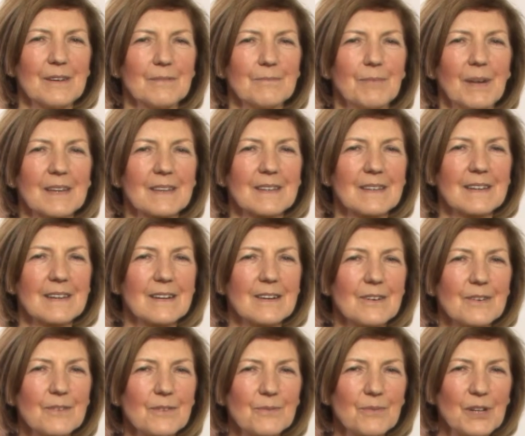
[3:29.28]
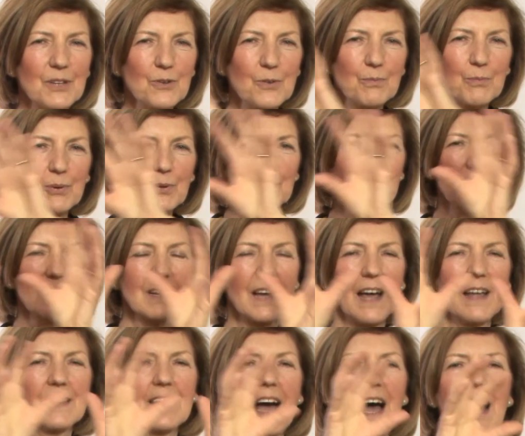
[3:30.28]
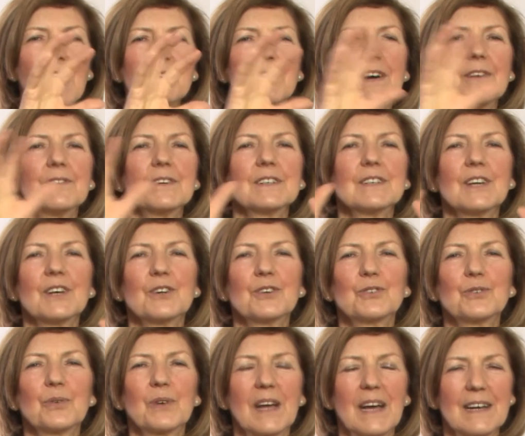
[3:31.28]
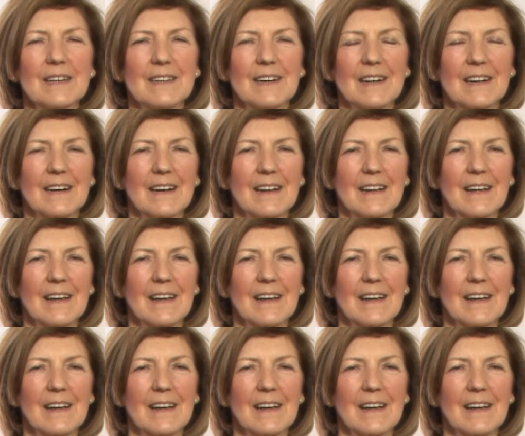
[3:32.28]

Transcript: But when you put and have everything together,